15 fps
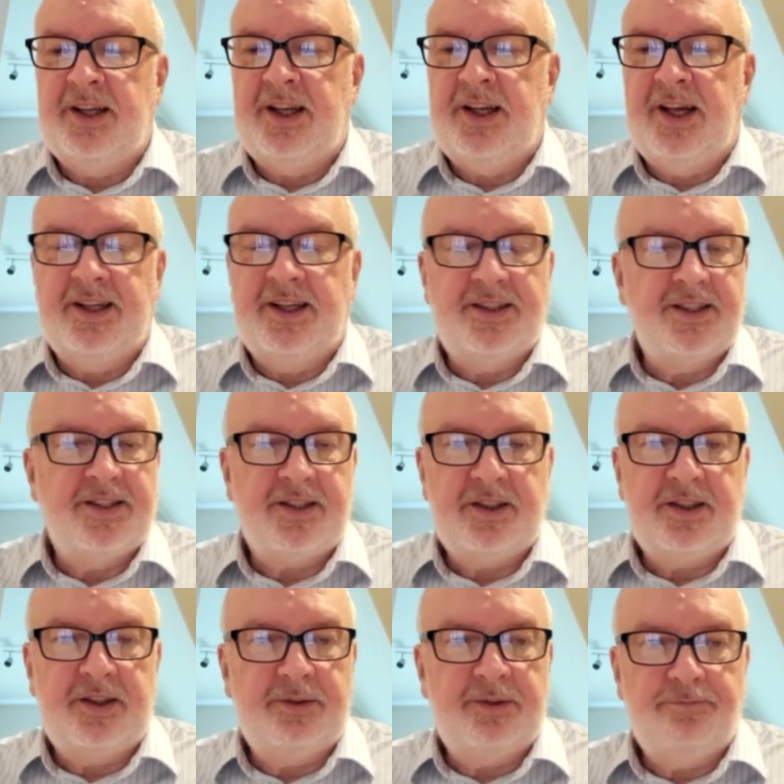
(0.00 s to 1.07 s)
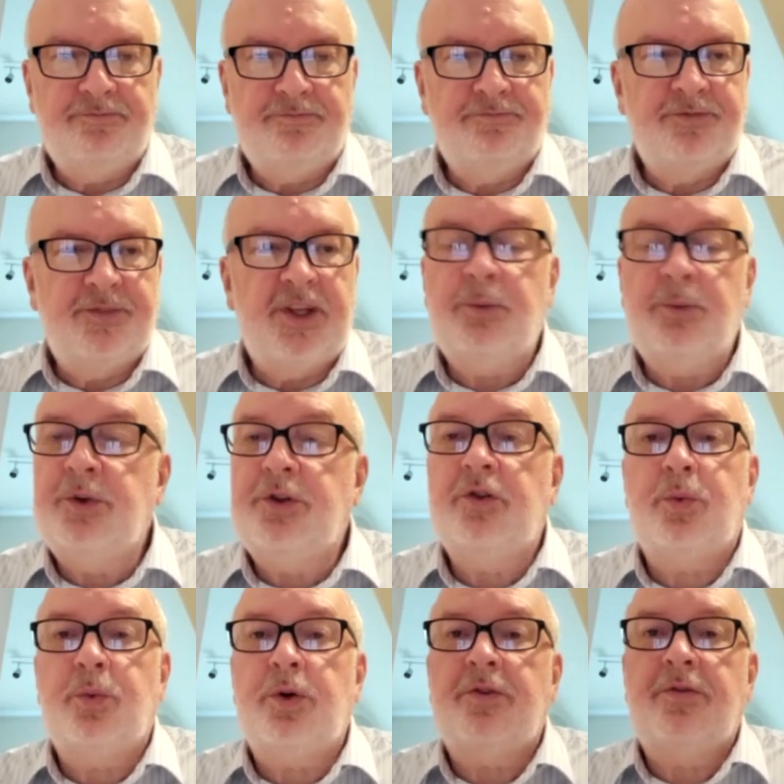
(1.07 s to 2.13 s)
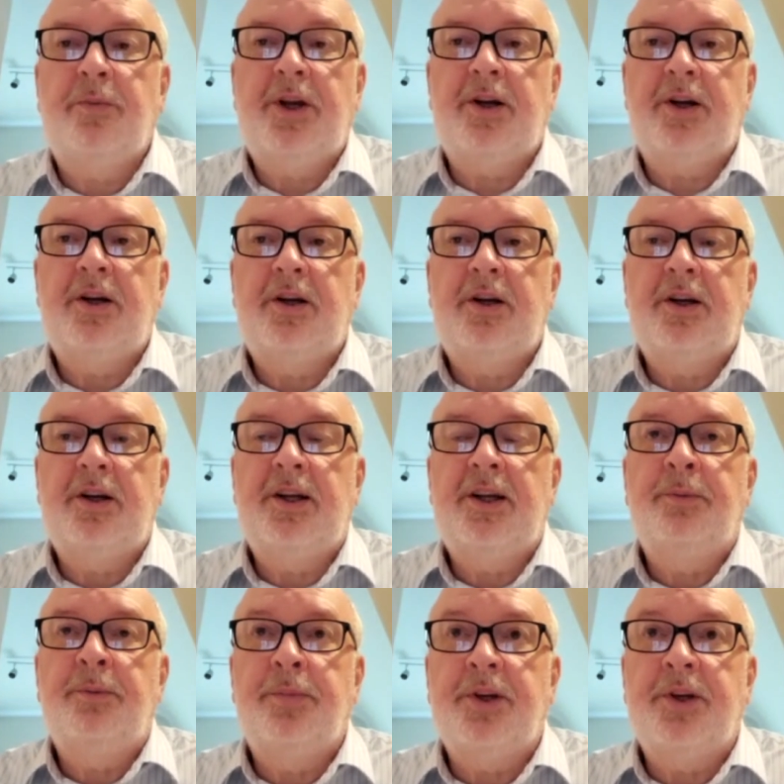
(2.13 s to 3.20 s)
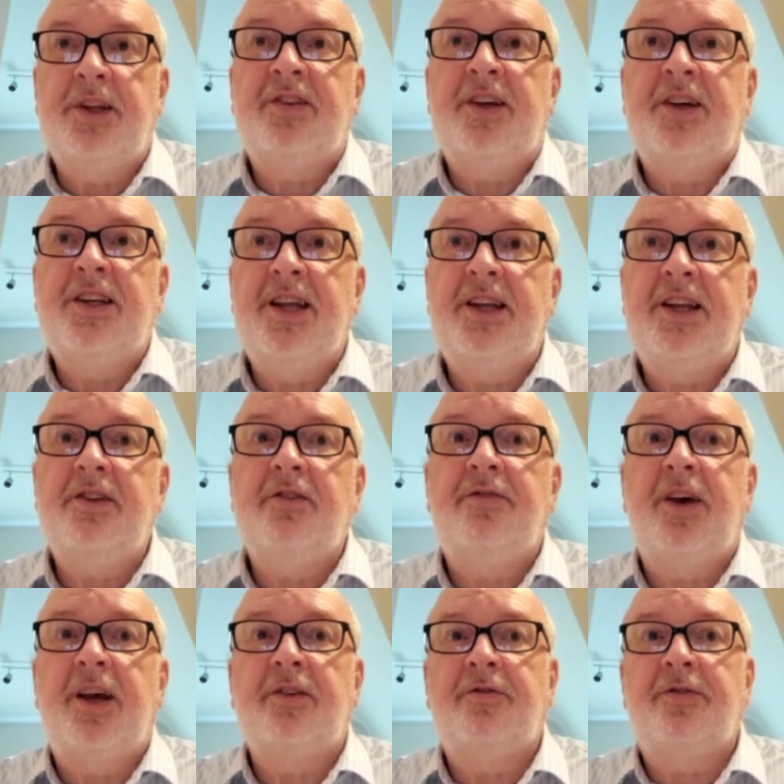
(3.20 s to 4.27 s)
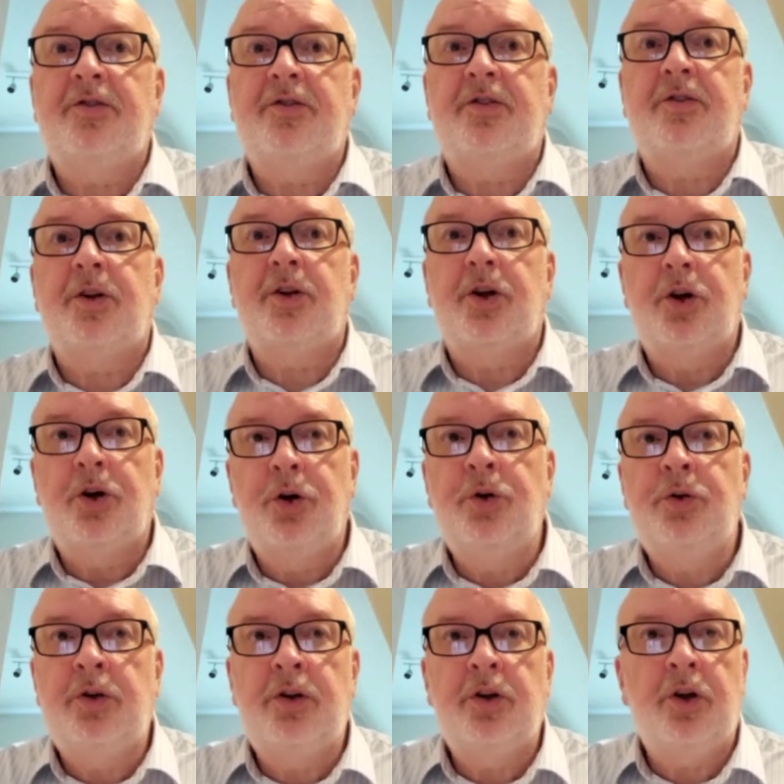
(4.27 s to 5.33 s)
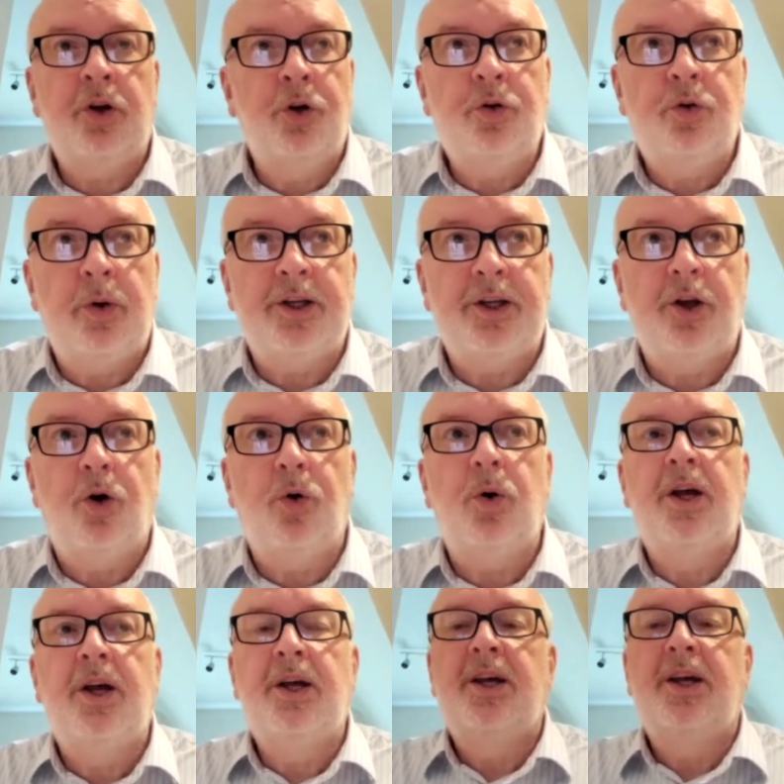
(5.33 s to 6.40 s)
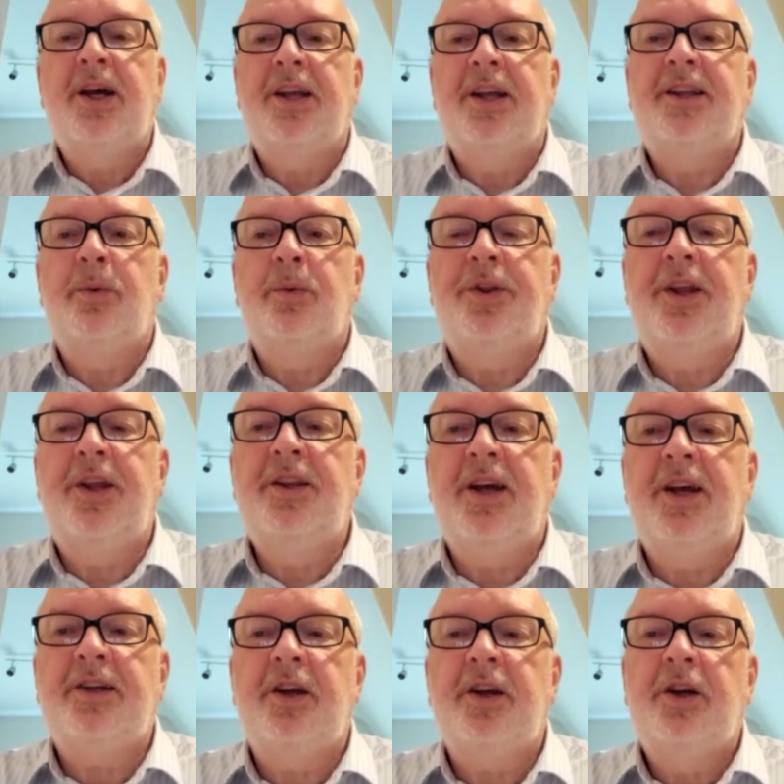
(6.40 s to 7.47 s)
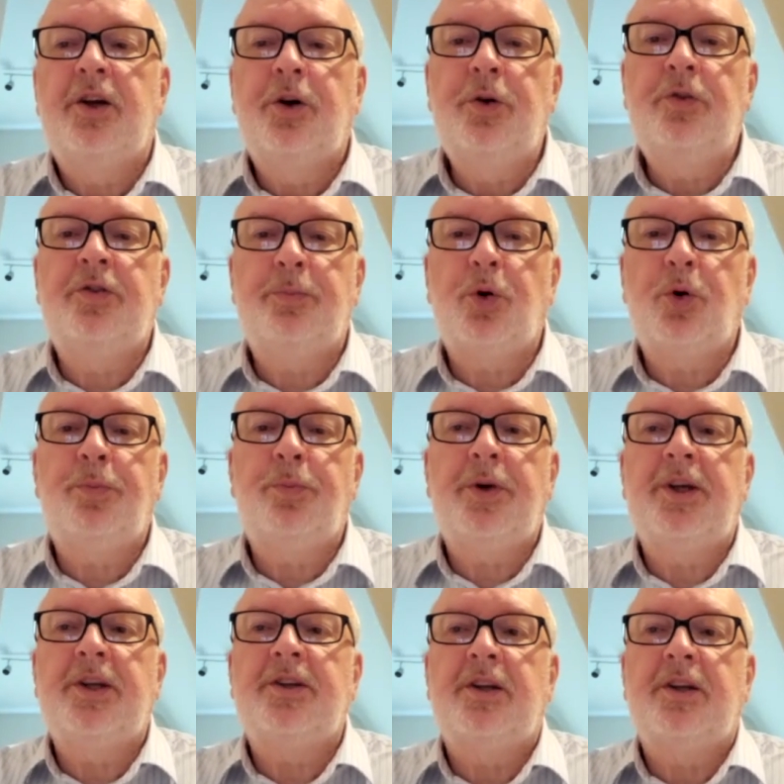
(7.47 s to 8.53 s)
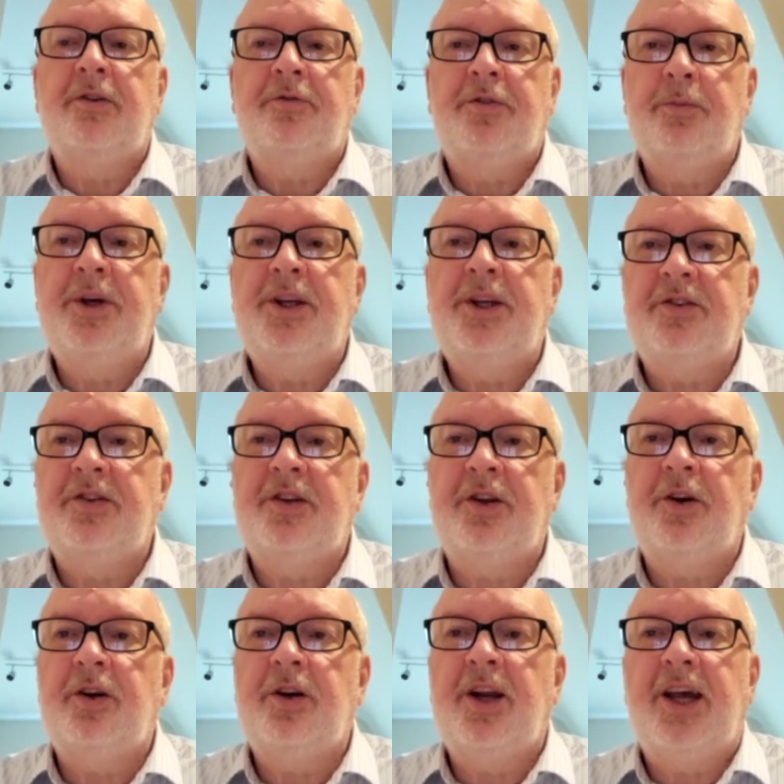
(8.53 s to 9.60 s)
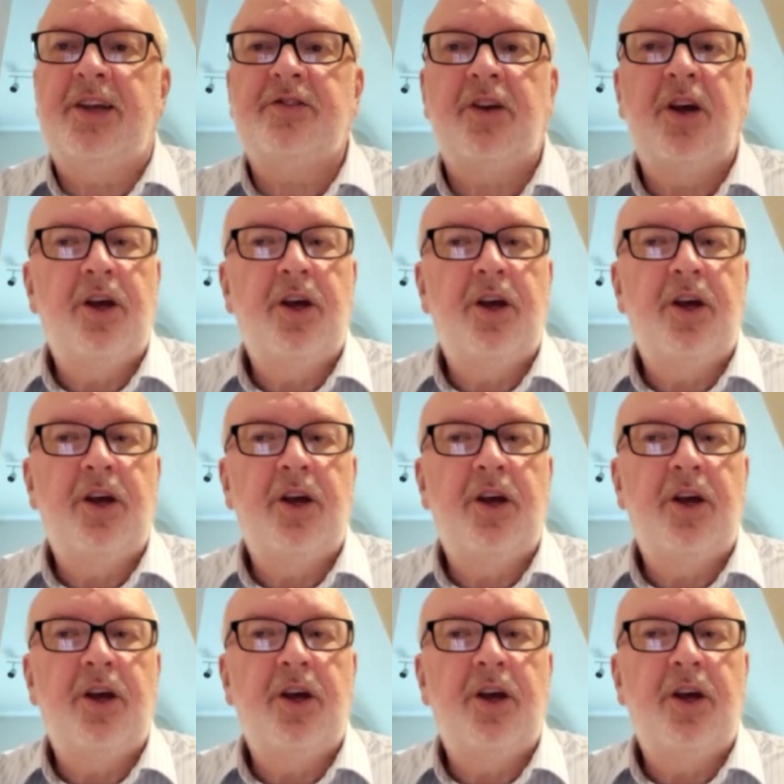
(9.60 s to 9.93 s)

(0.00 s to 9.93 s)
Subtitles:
And then we just work from there. But it's identifying, first of all, who do I know? And then within that, who's appropriate for me to sit down and ask?